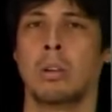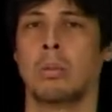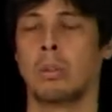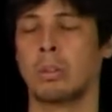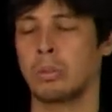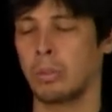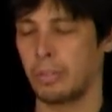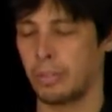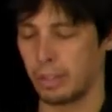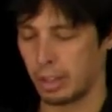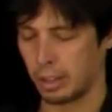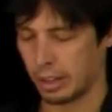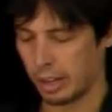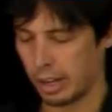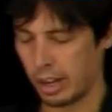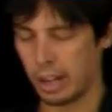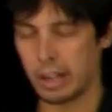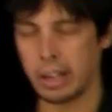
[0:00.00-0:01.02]
Once we've done
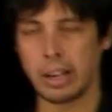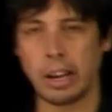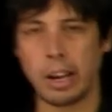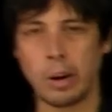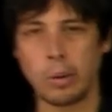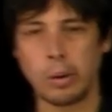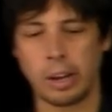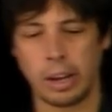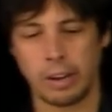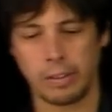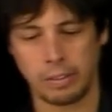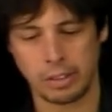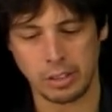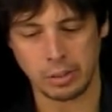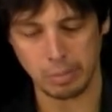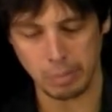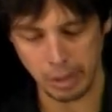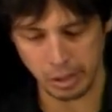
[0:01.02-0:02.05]
that, now we have
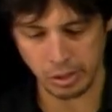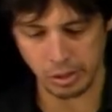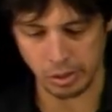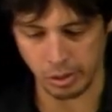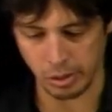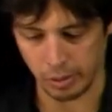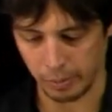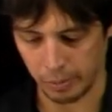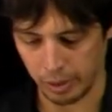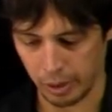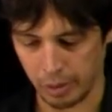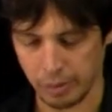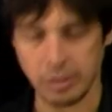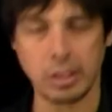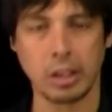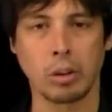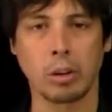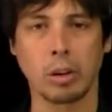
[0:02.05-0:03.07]
this mixture of
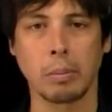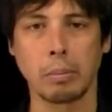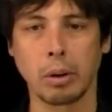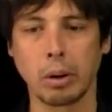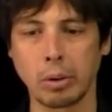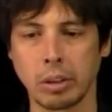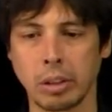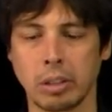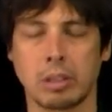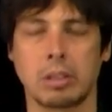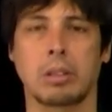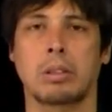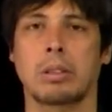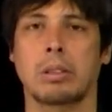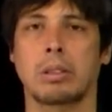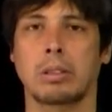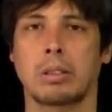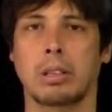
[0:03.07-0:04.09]
cell components,
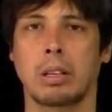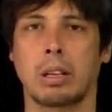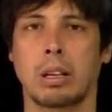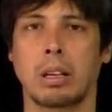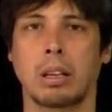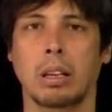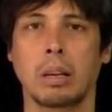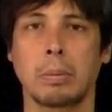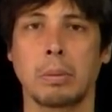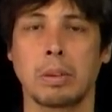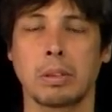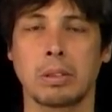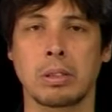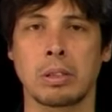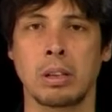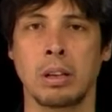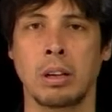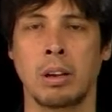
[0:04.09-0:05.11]
such as uh,
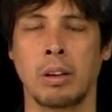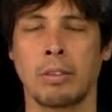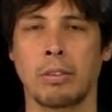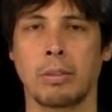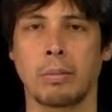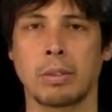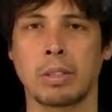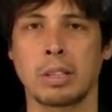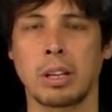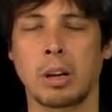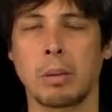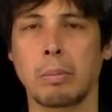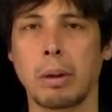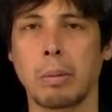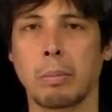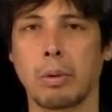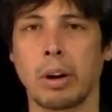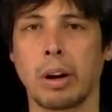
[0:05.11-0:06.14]
lipids, from the cell
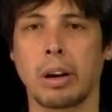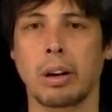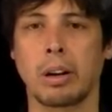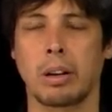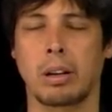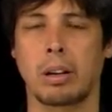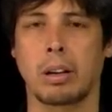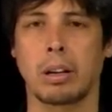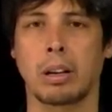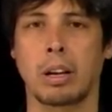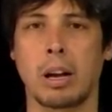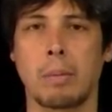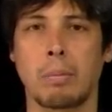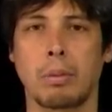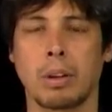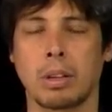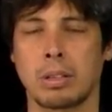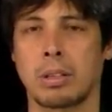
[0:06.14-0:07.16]
membrane, uh,
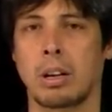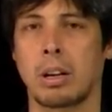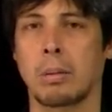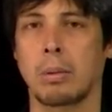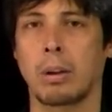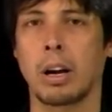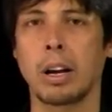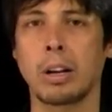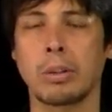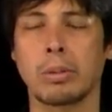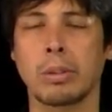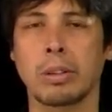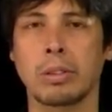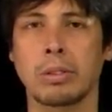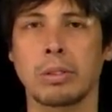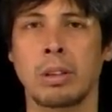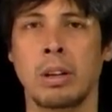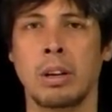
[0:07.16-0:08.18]
complex
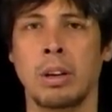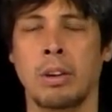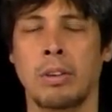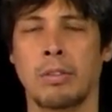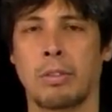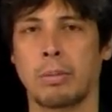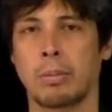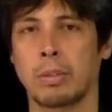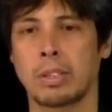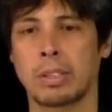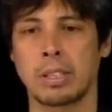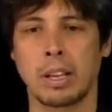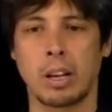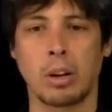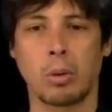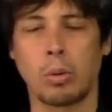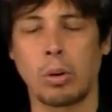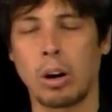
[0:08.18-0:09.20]
carbohydrates from the
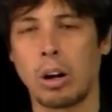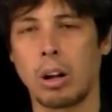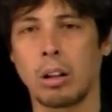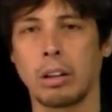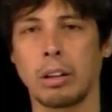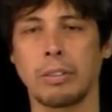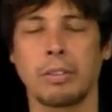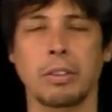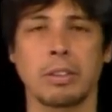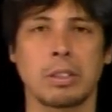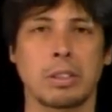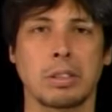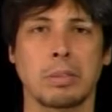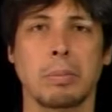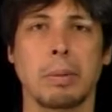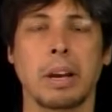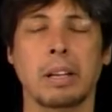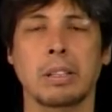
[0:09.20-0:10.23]
cell wall if this is
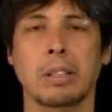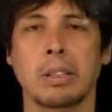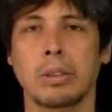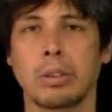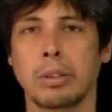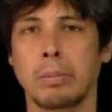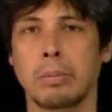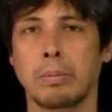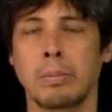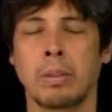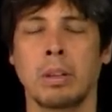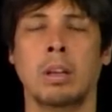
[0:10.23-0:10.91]
a bacterium.